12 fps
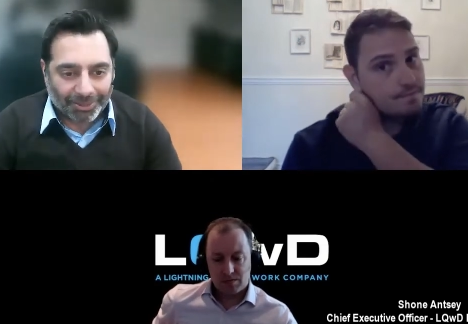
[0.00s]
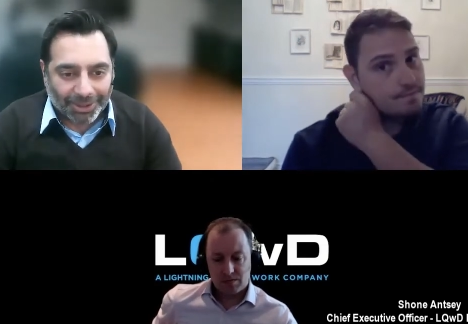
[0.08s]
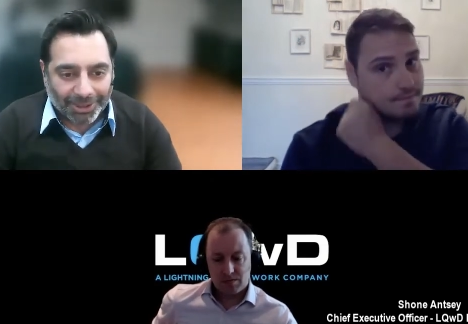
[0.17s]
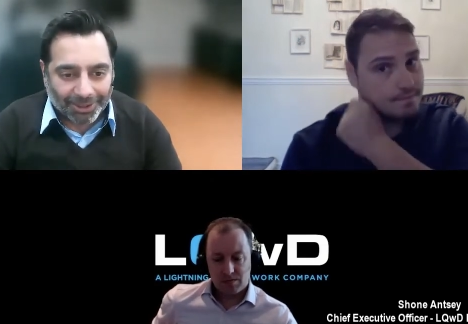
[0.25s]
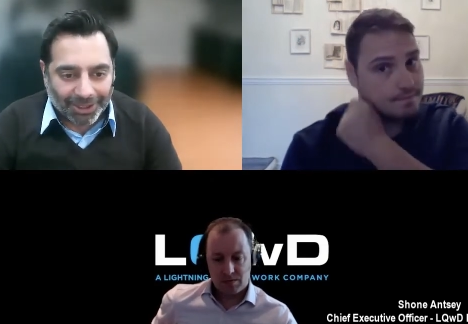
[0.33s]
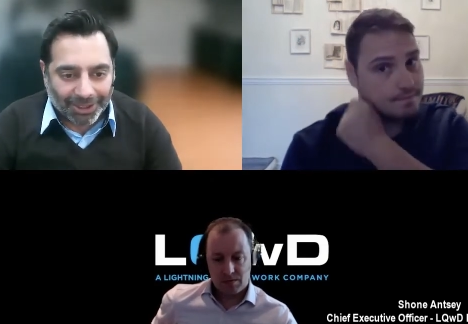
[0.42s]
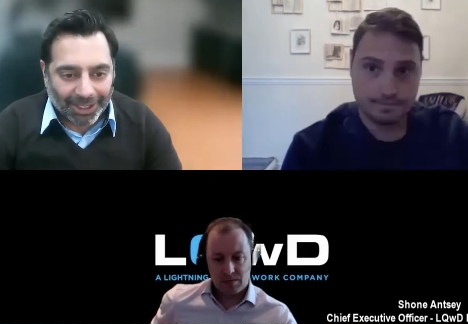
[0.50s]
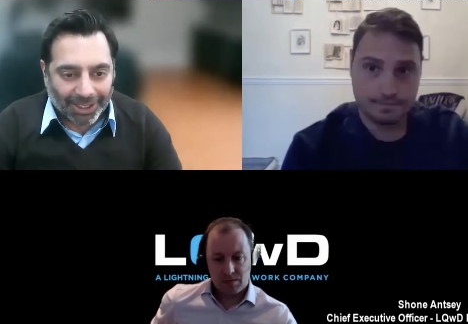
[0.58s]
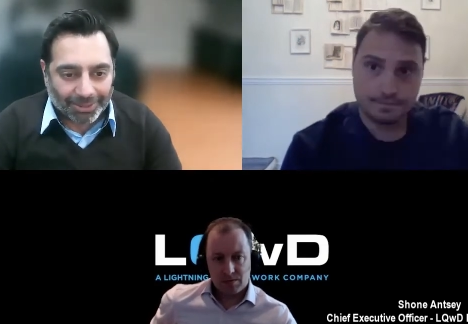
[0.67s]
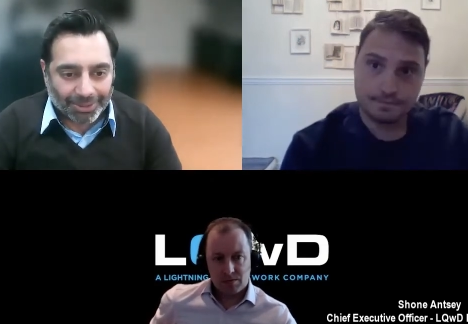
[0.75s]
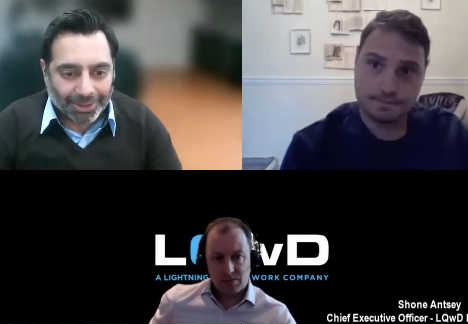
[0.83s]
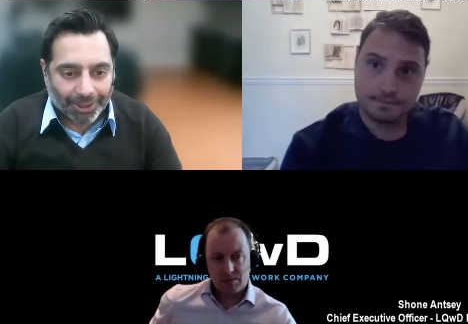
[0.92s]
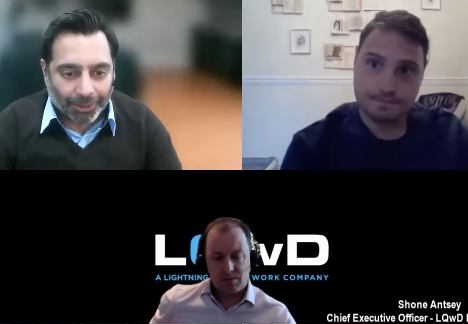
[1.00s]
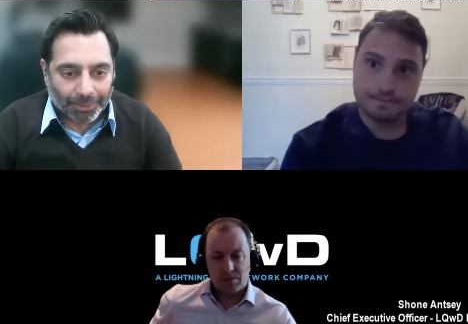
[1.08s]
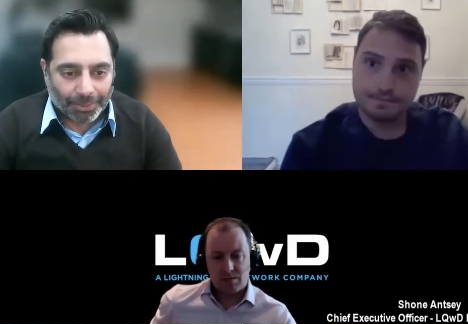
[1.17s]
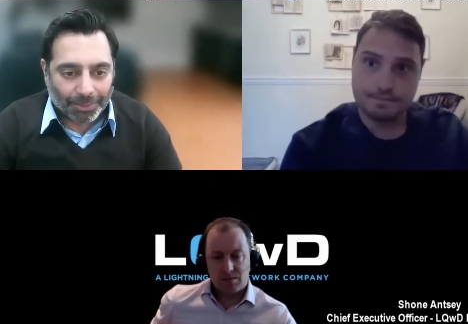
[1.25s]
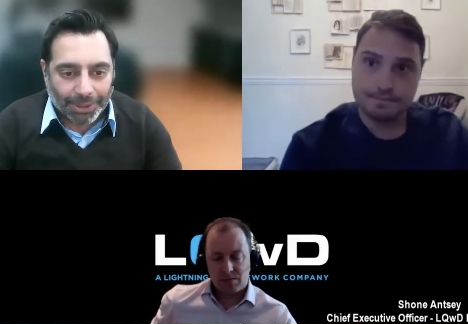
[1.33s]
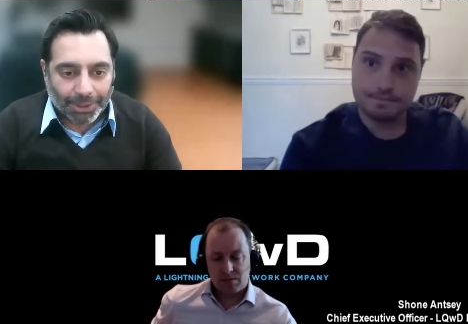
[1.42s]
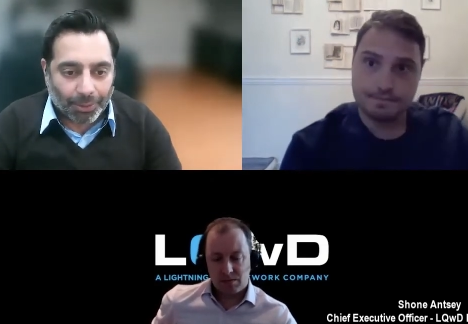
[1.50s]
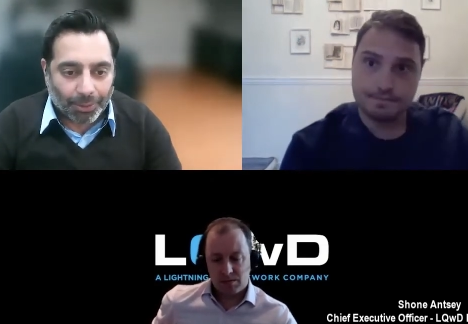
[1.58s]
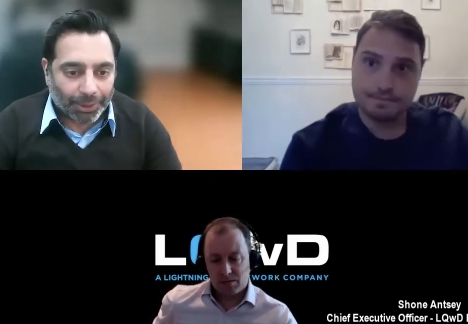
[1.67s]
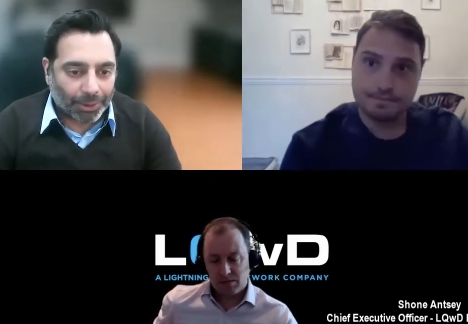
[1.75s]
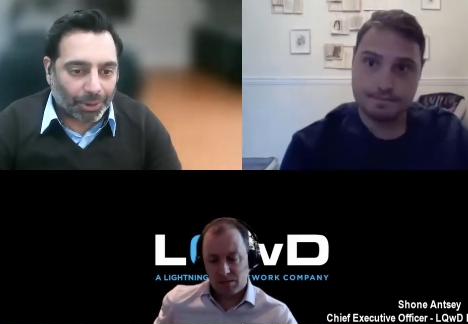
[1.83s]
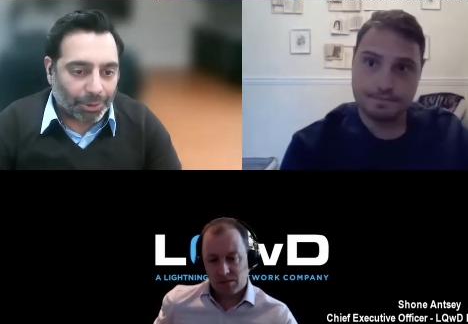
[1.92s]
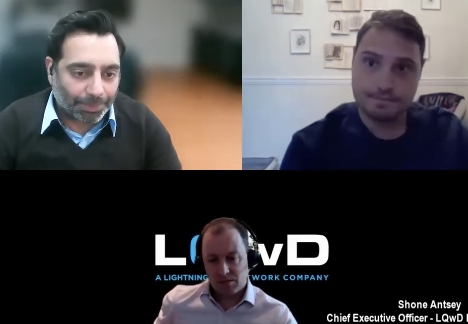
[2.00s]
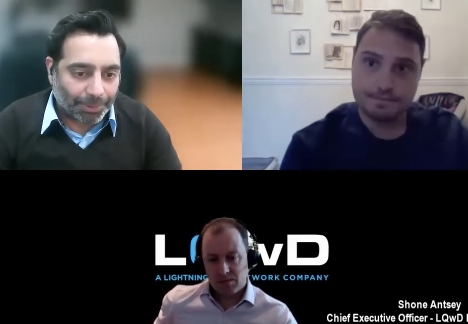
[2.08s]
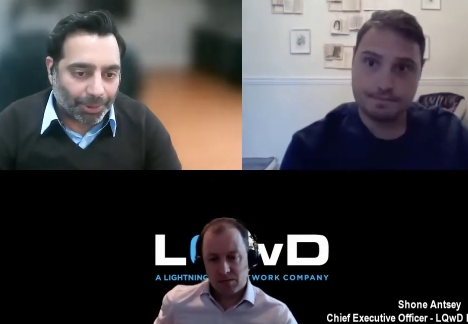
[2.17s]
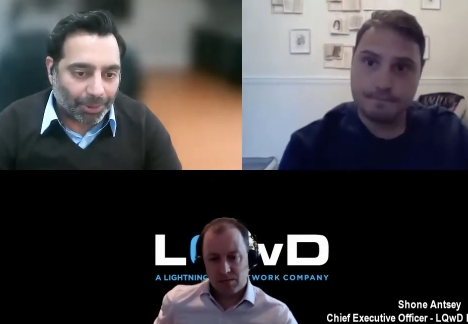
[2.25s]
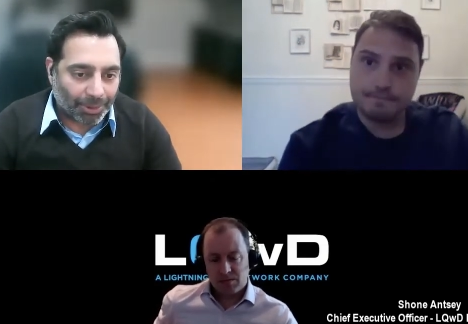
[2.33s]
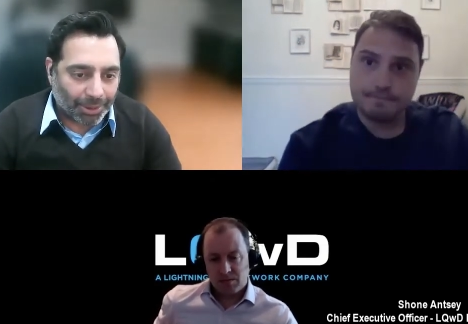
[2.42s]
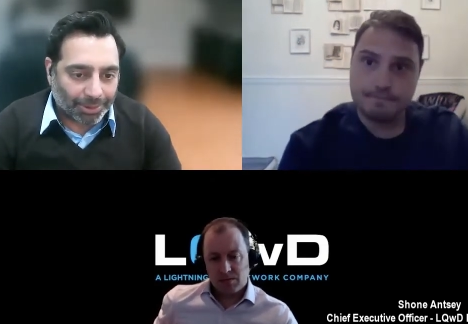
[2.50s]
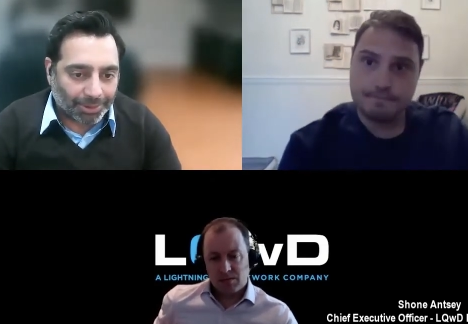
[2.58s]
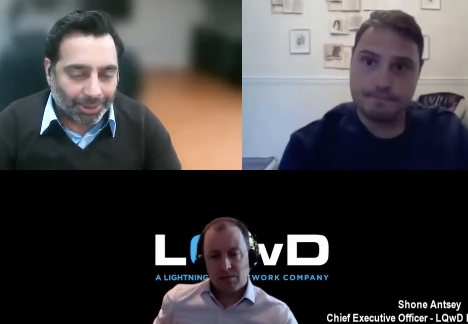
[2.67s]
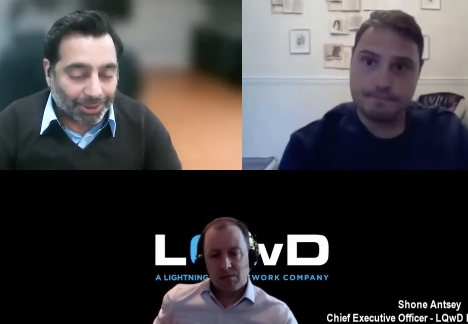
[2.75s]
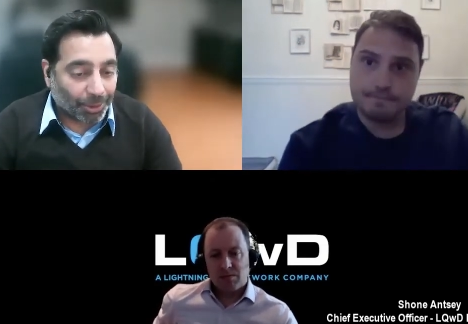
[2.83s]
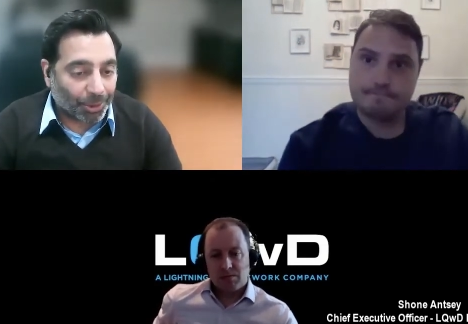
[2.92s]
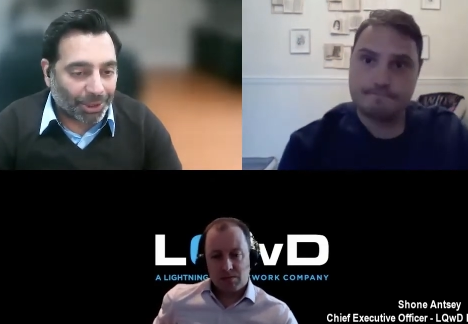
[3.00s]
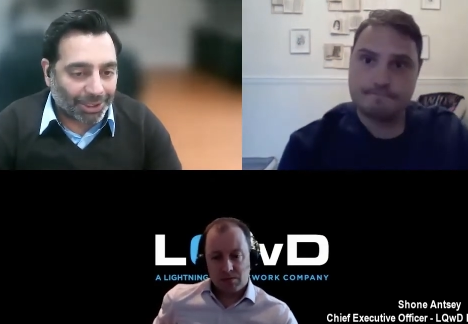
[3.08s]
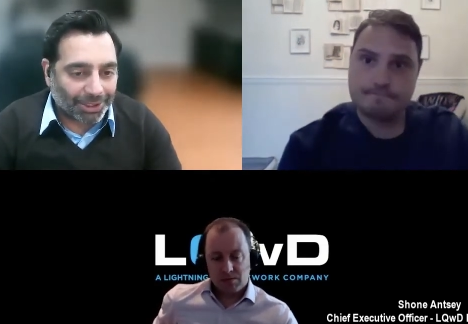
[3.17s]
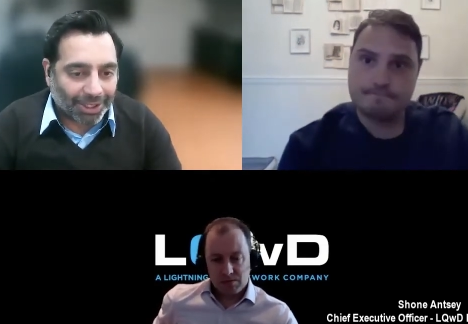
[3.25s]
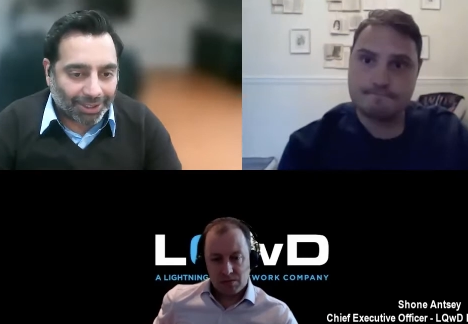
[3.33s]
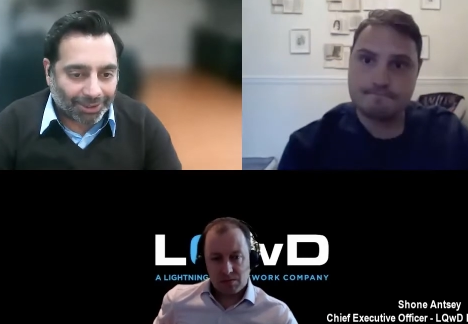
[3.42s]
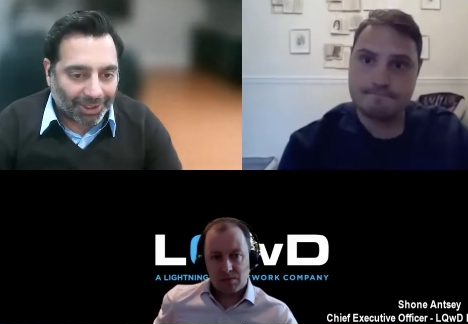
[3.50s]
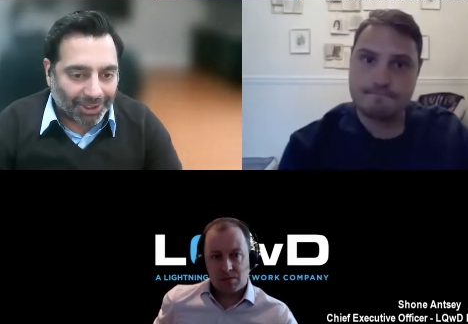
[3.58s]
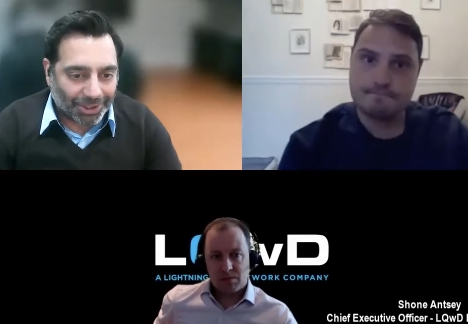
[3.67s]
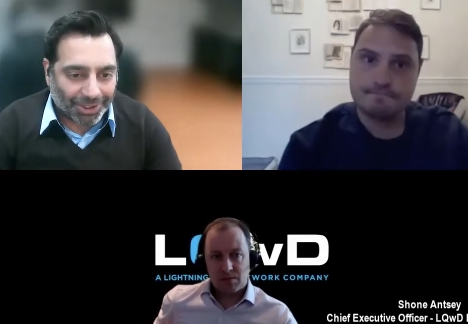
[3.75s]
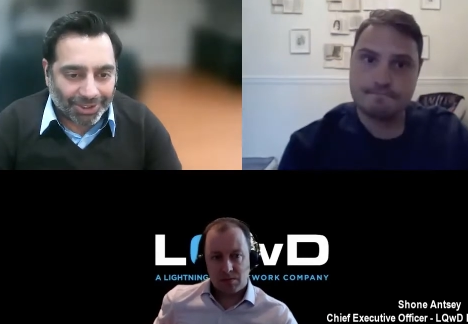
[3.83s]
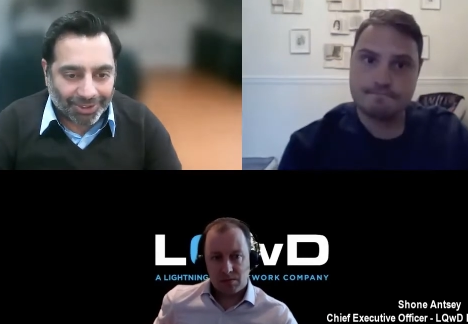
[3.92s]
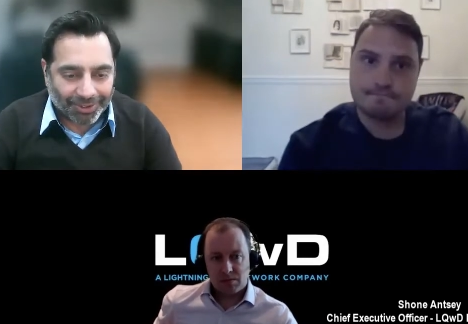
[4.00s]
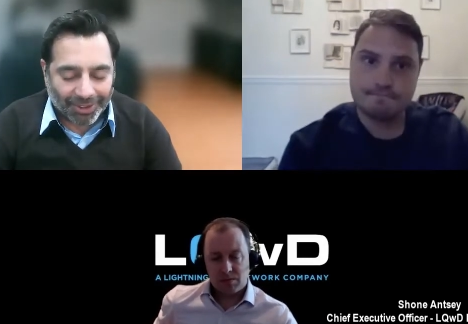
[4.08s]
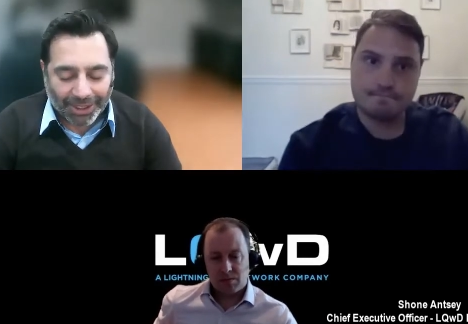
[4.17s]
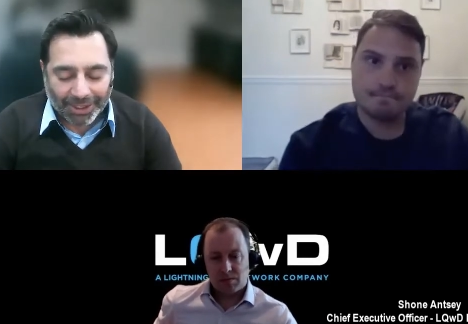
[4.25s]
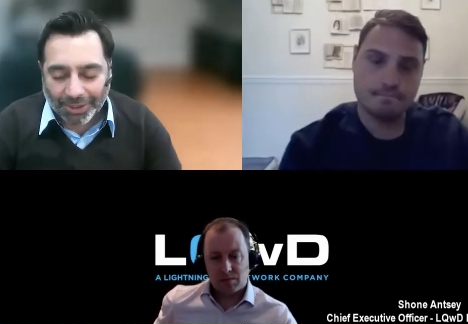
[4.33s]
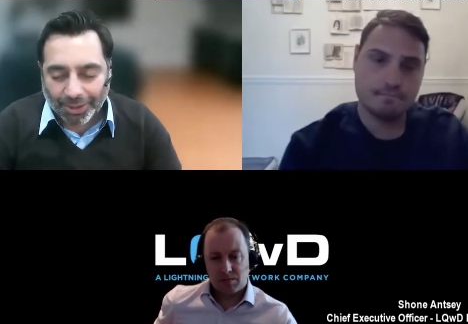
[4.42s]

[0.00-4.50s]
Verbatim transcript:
Speaker 1: When you look at, you know, Bitcoin or crypto or associated technologies, right?